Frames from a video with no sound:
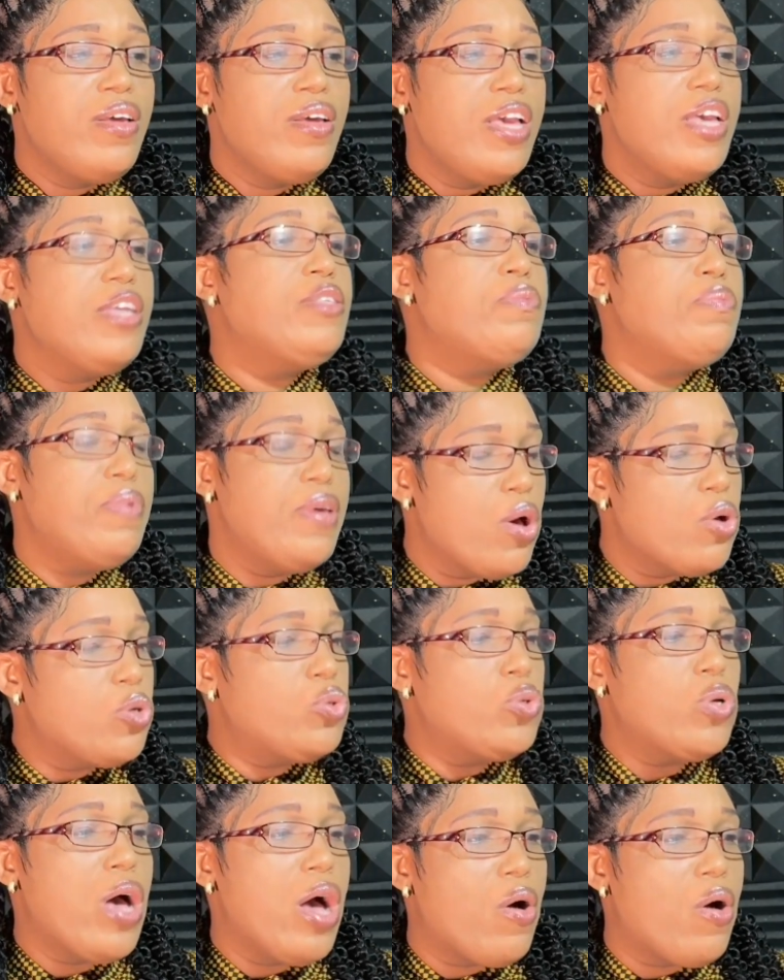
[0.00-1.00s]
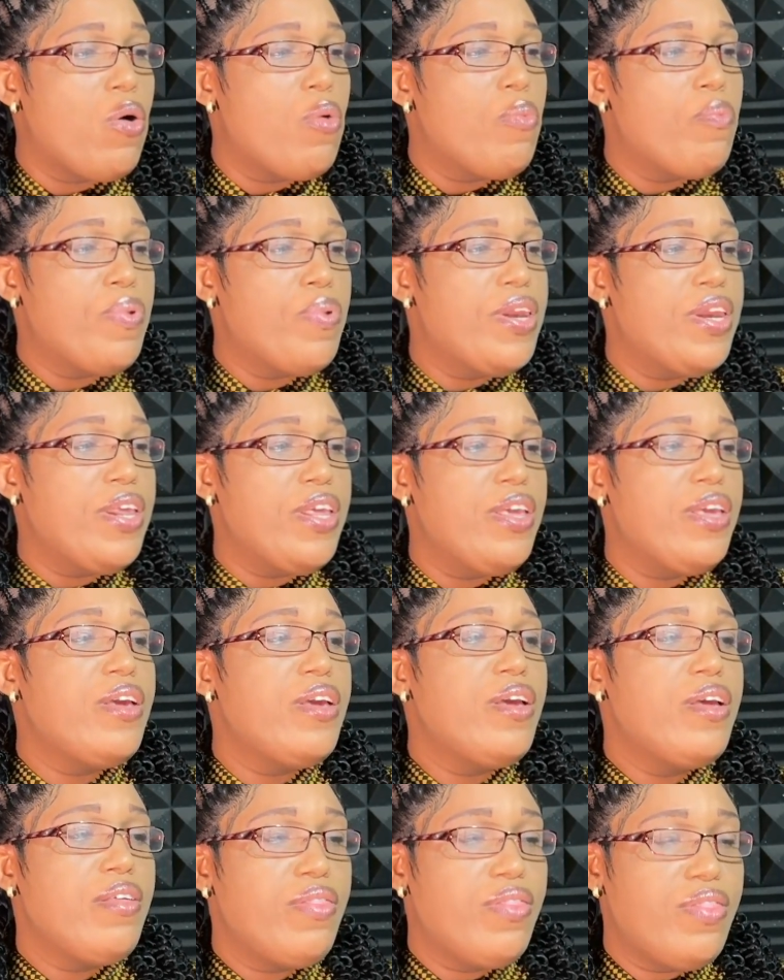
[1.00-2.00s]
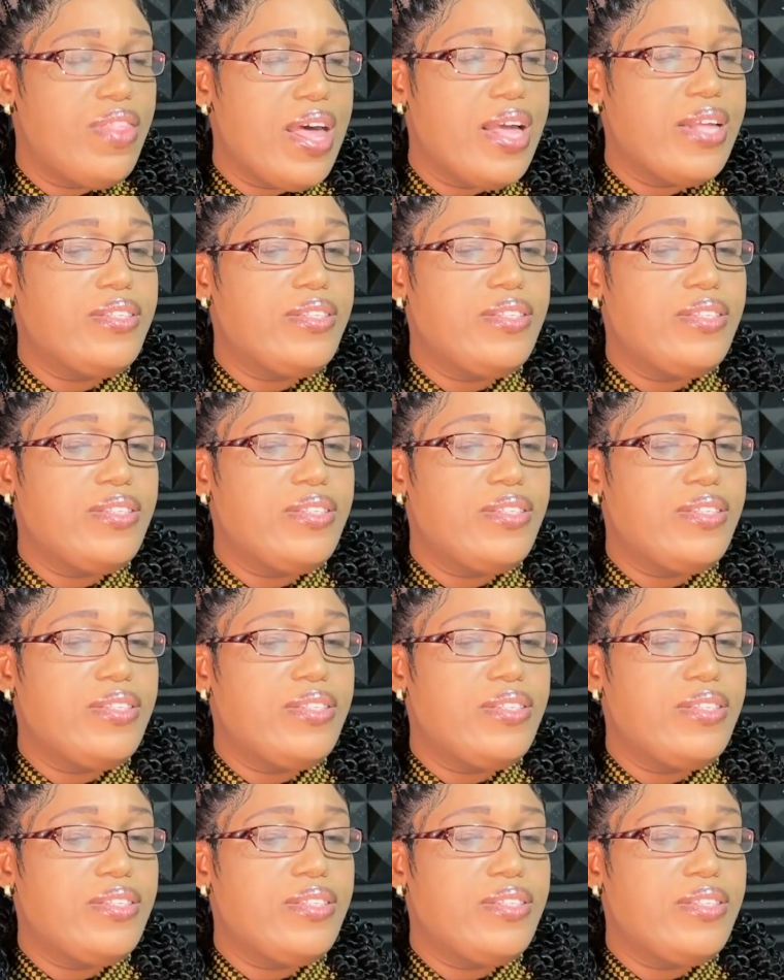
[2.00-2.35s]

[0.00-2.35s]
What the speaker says: It may also accompany that.